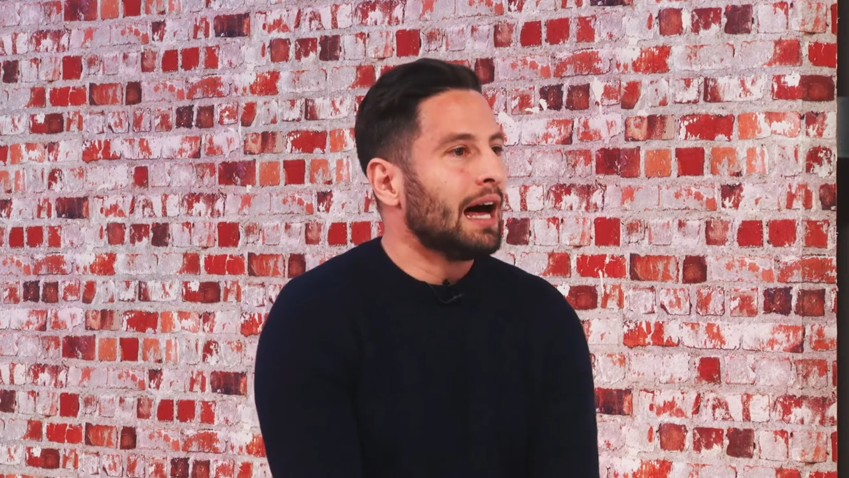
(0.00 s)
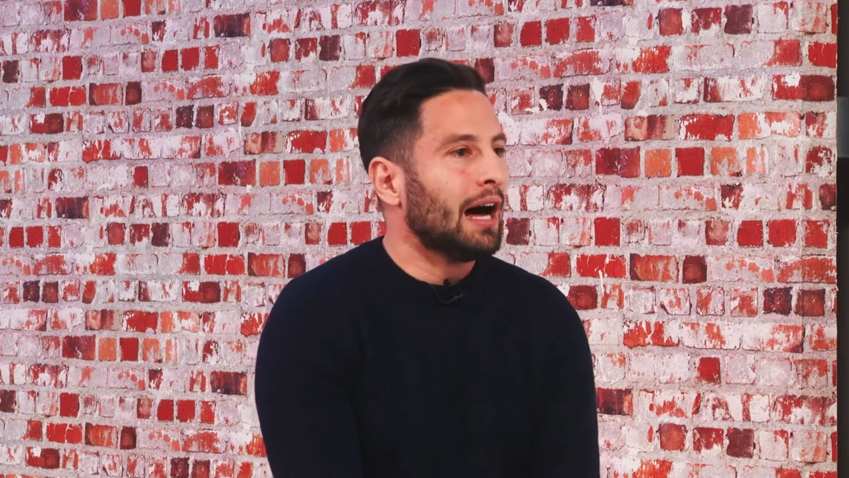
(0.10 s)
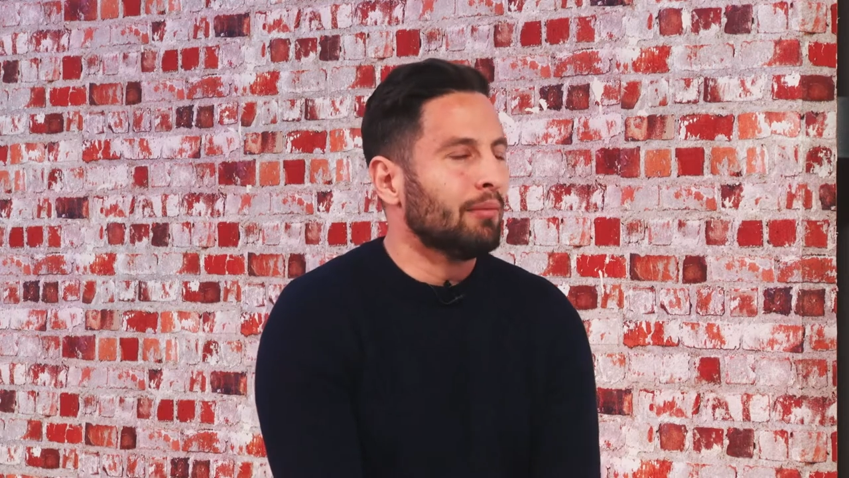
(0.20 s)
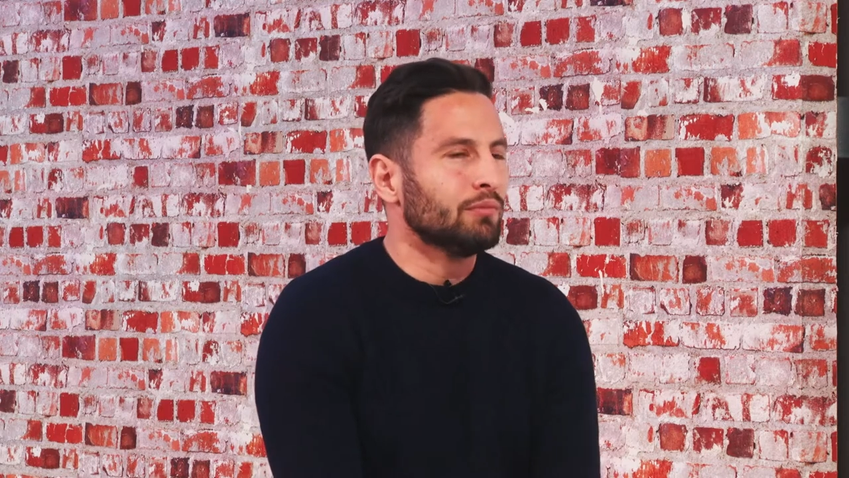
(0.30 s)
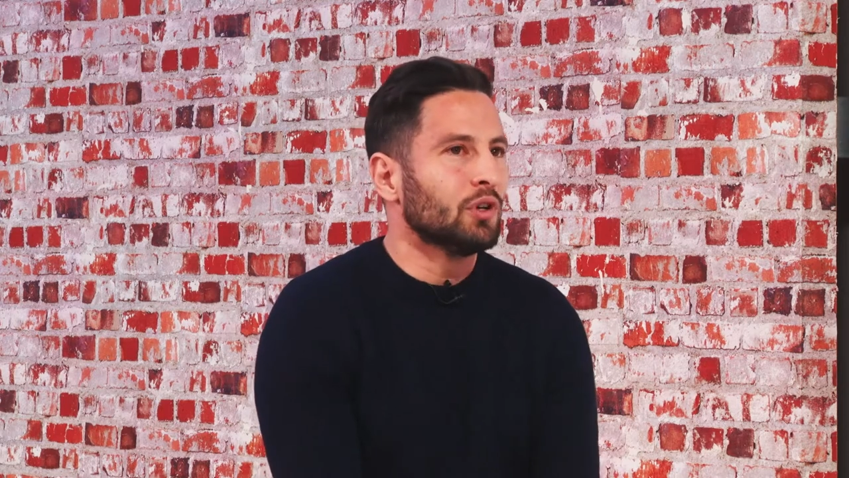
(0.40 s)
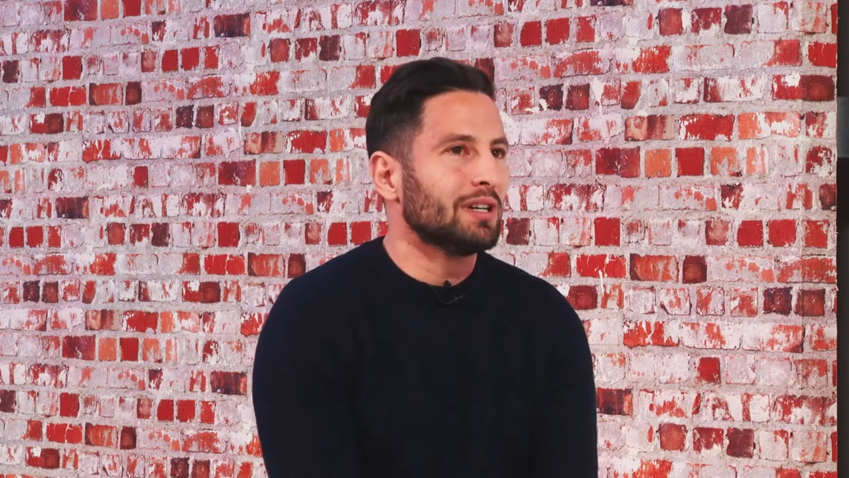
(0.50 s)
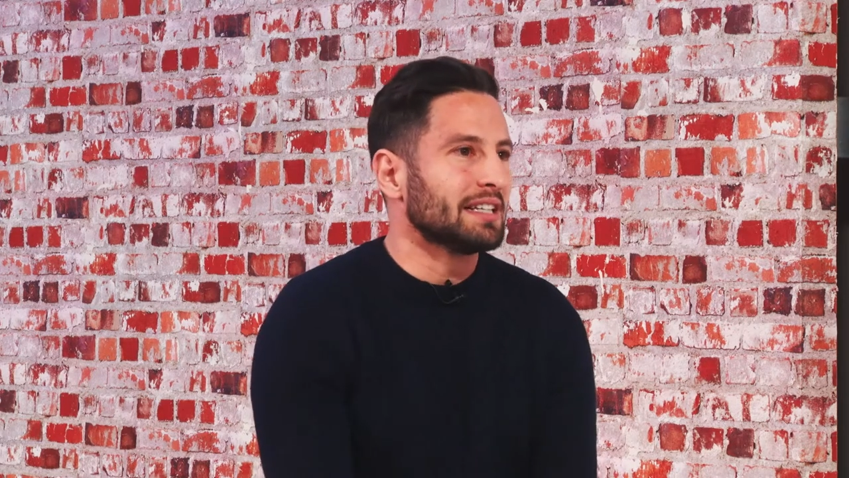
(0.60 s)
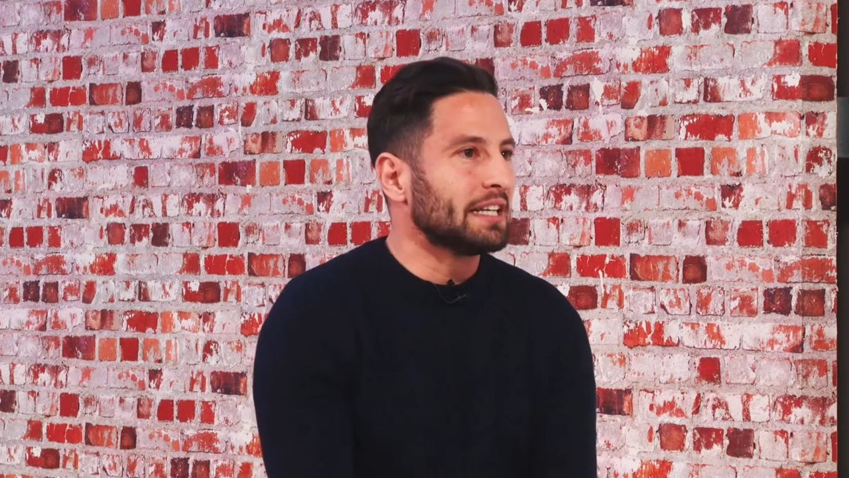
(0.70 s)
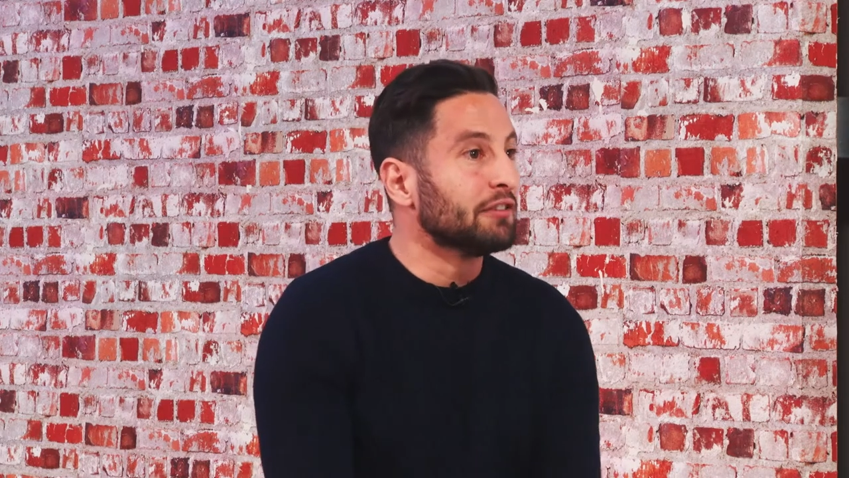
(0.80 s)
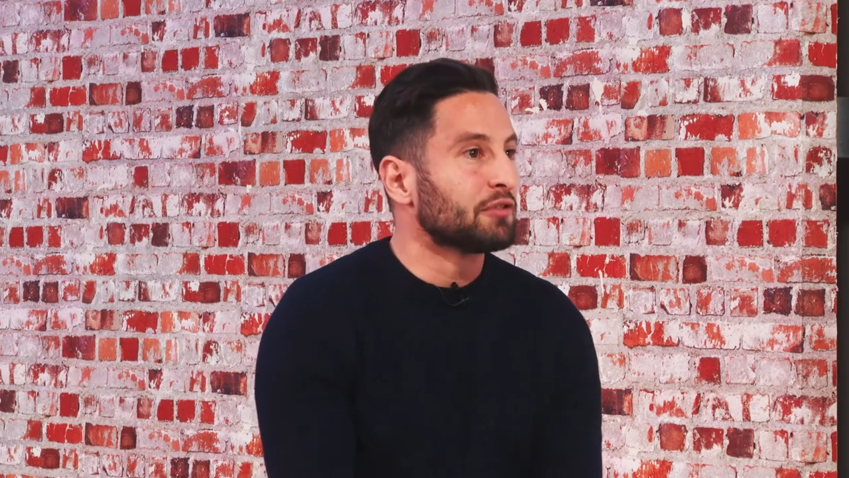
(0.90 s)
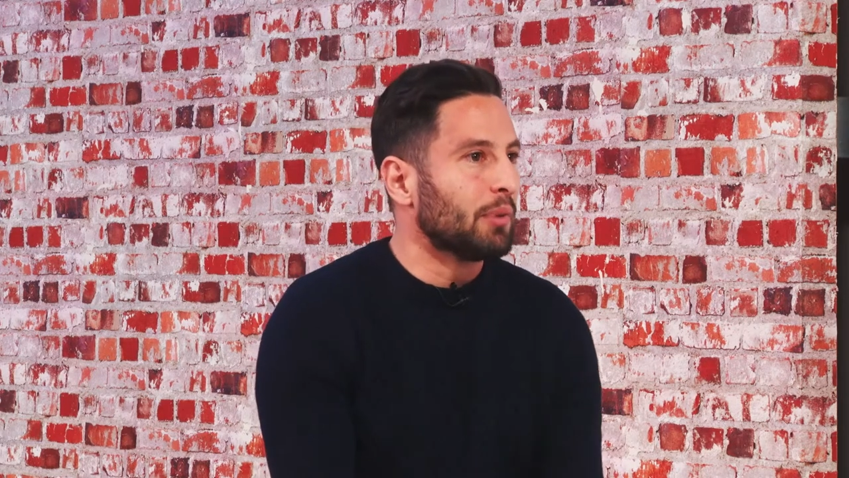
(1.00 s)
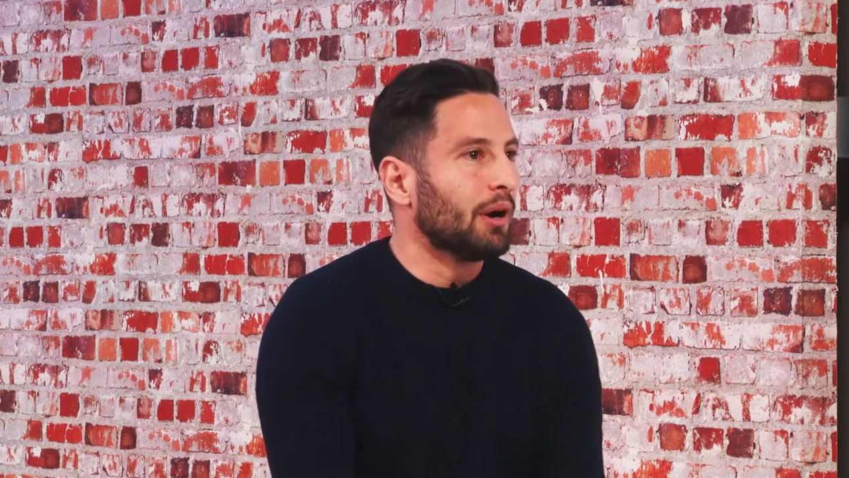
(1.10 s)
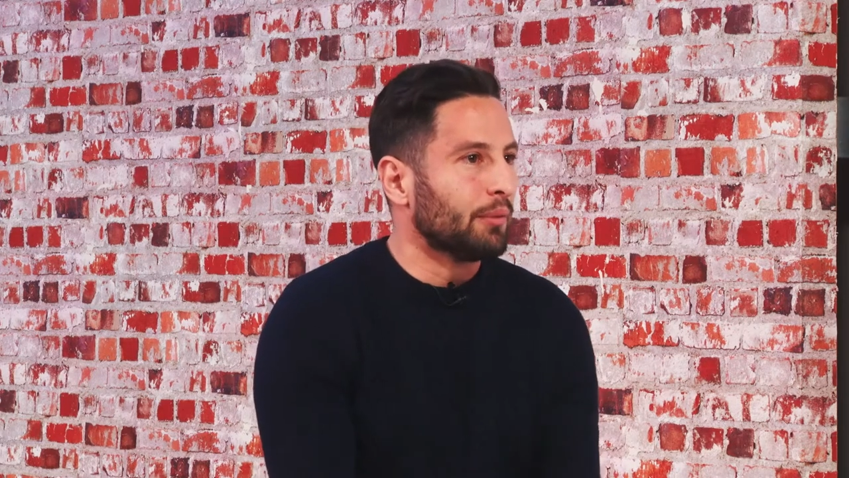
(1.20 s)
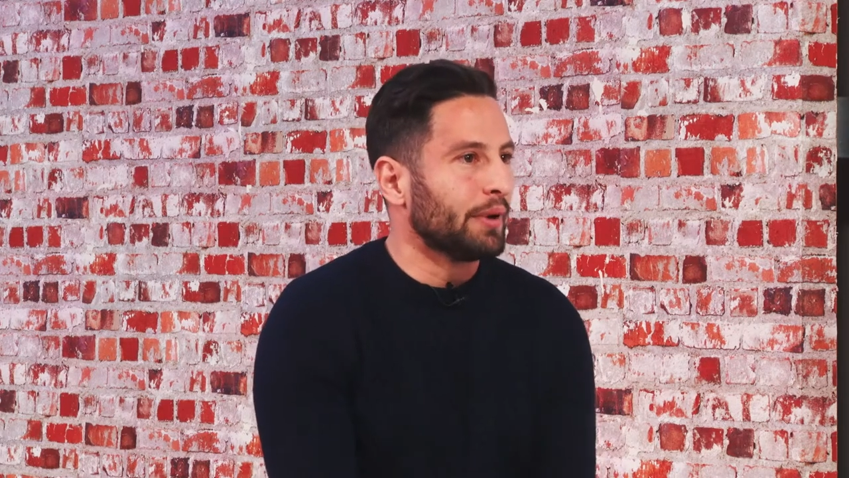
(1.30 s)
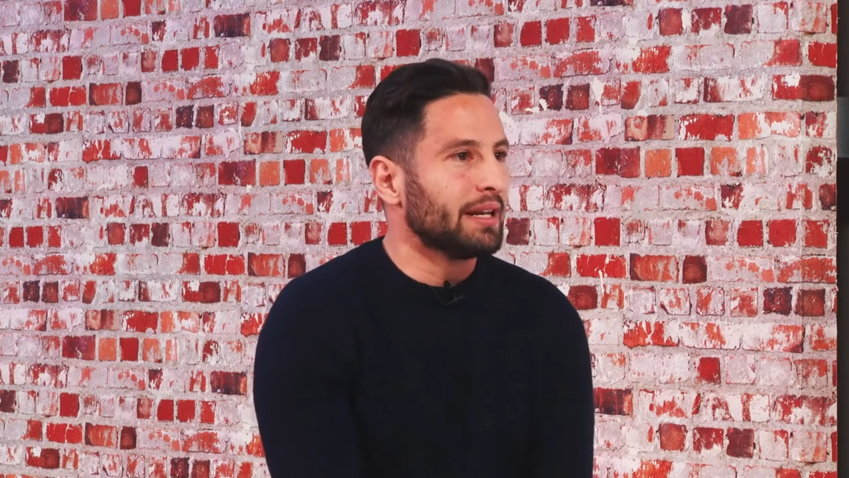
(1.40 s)
not as a gift,
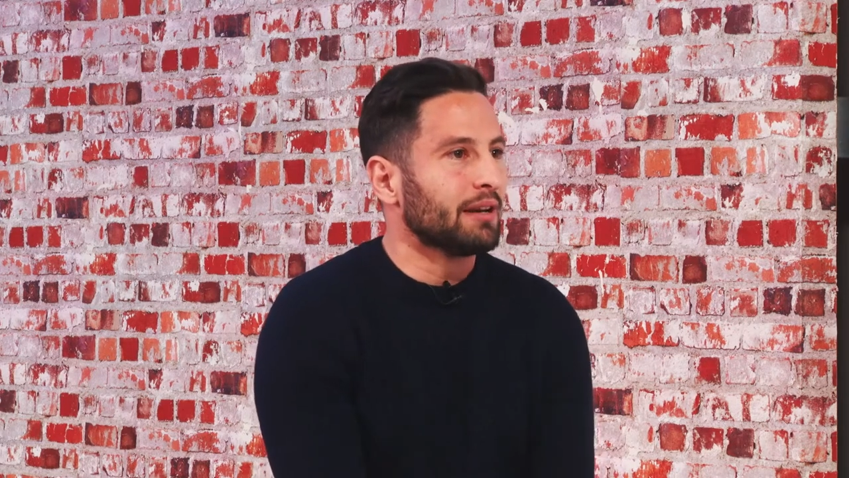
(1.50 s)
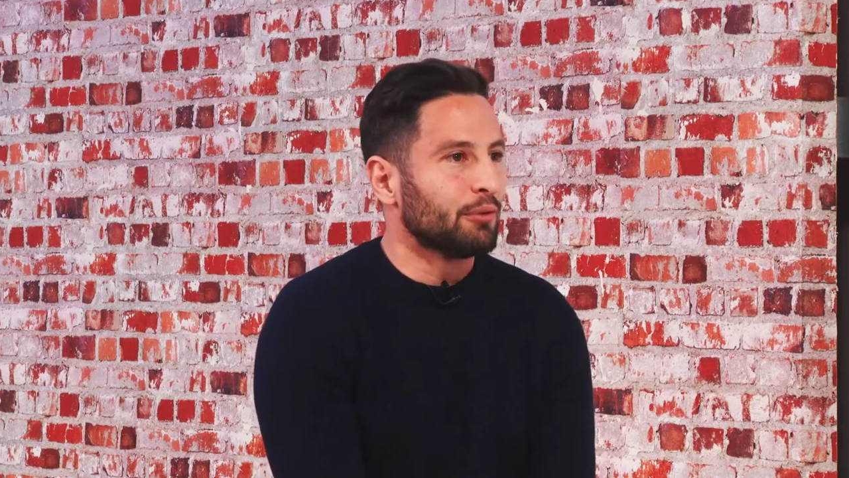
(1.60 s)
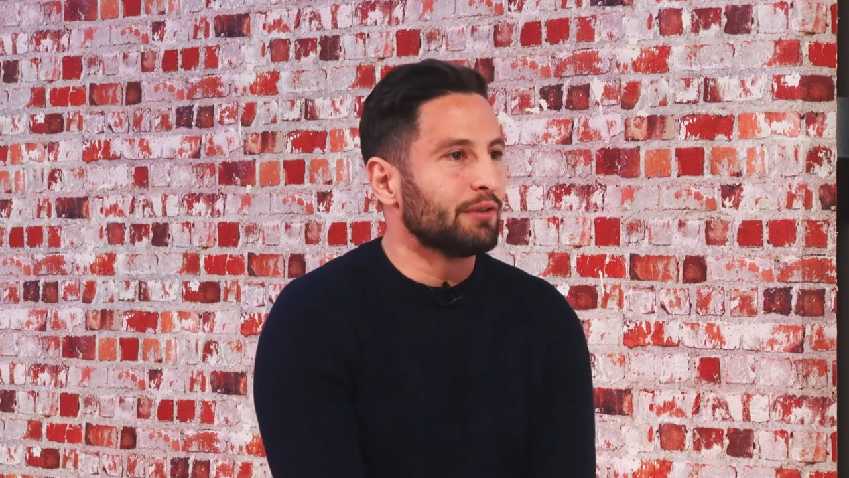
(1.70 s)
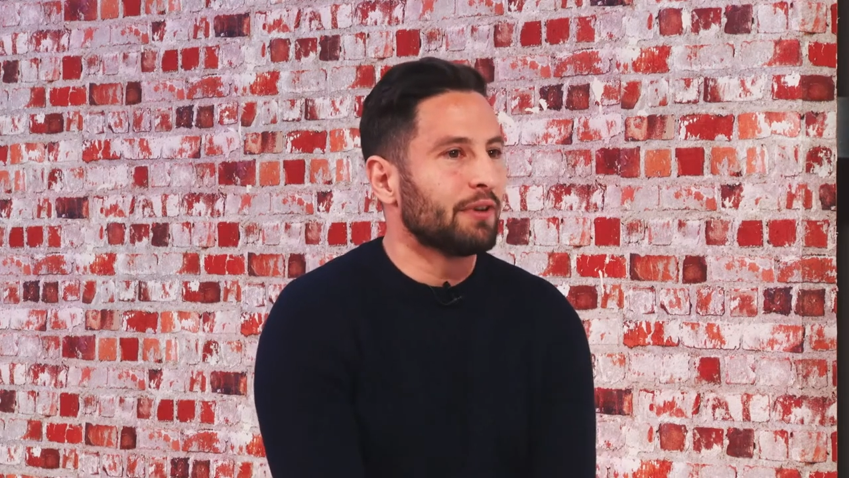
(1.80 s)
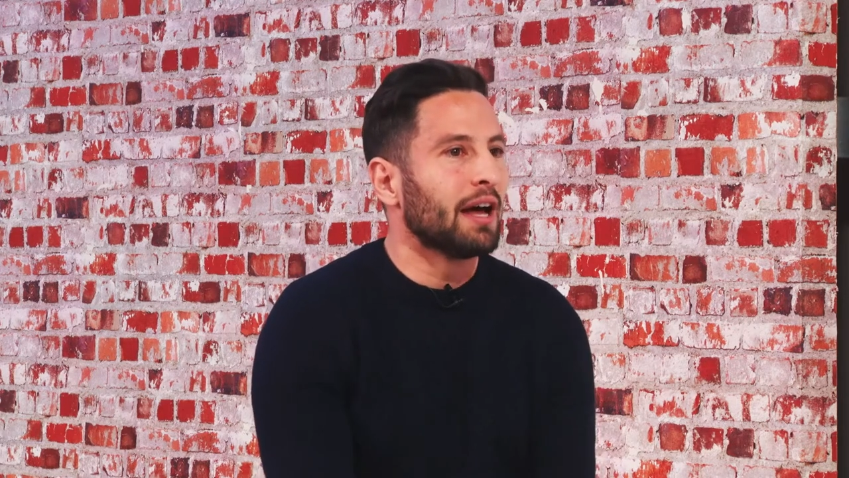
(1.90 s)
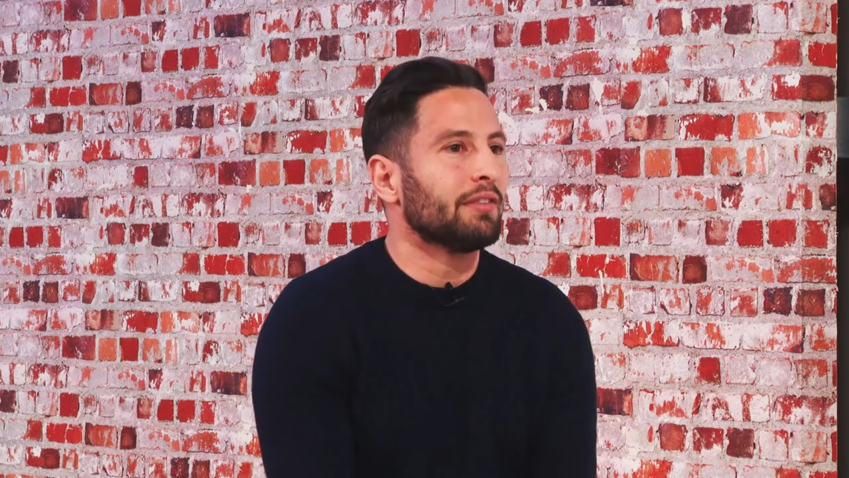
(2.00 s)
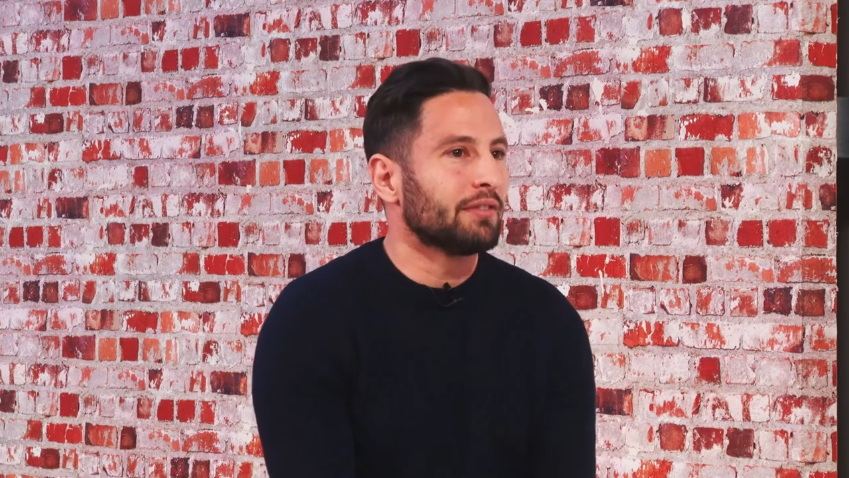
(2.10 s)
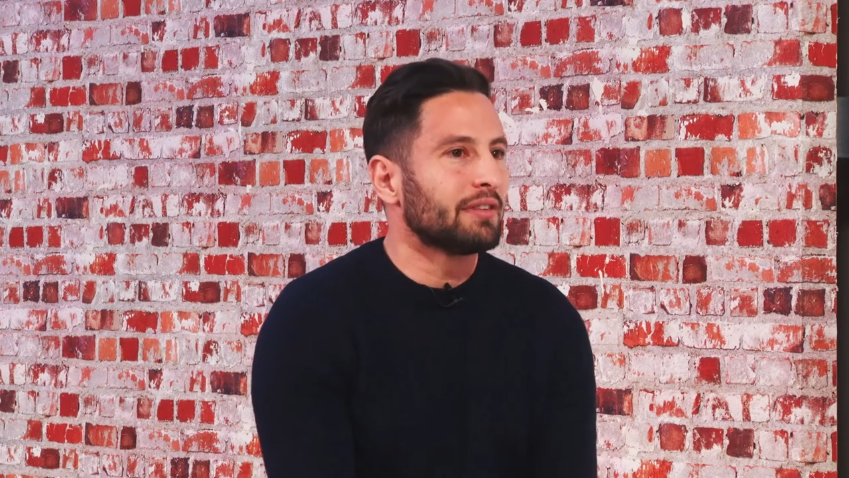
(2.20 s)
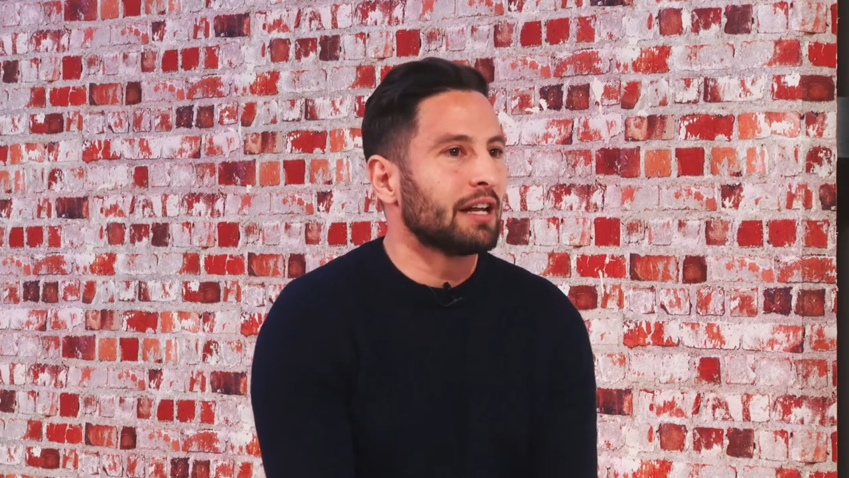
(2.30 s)
but we found